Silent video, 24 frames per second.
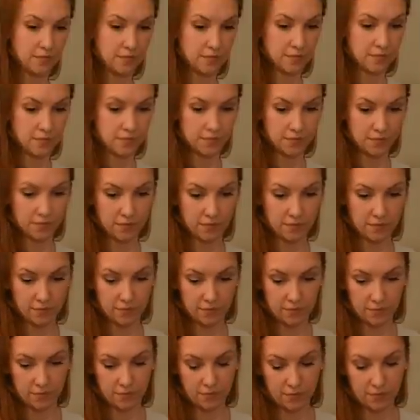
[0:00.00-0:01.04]

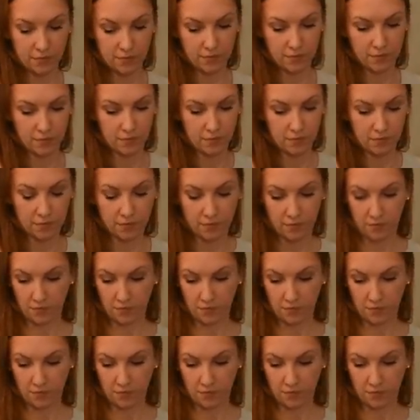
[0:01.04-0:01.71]
[no speech]